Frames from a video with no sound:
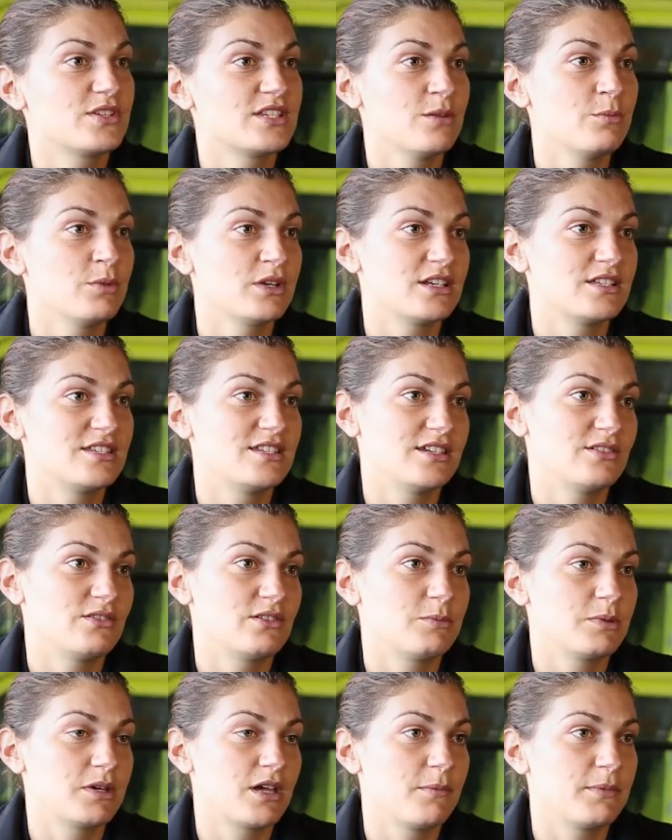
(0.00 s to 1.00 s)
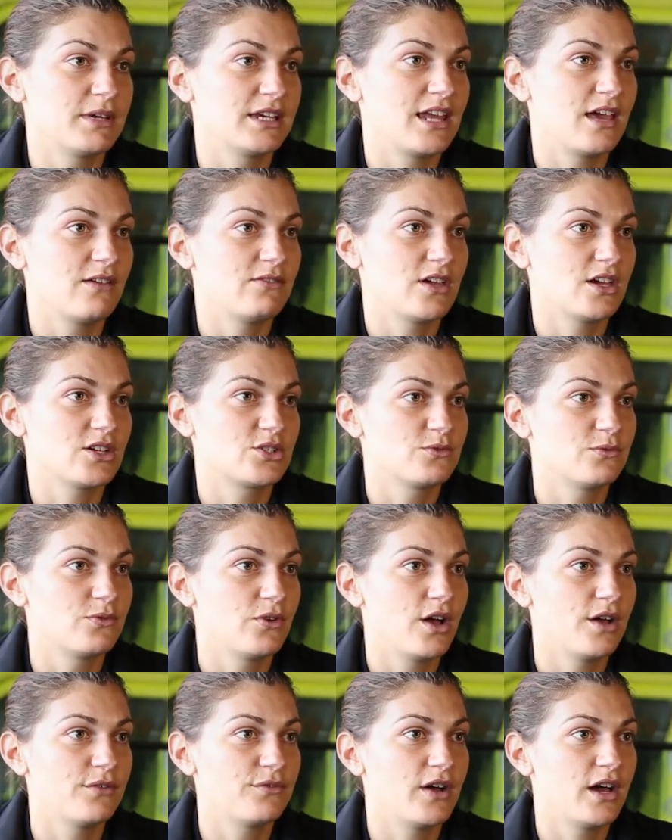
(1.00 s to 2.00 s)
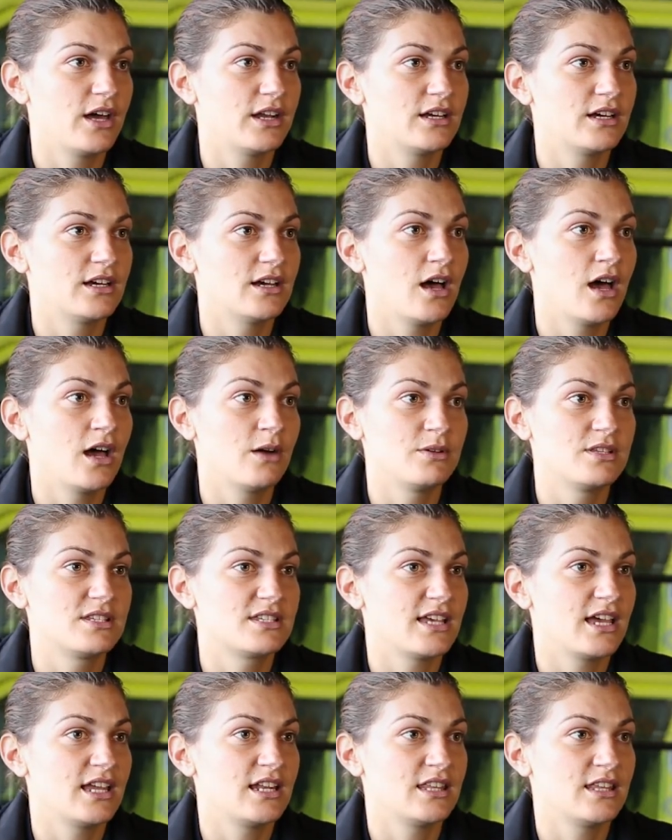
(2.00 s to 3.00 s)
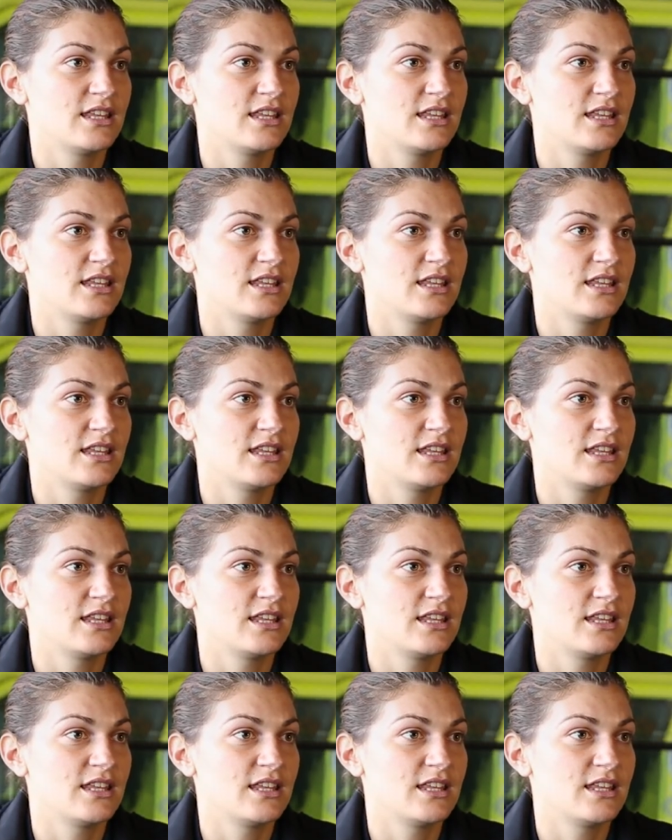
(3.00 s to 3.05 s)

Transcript: someone considering becoming an aviation firefighter, I would say to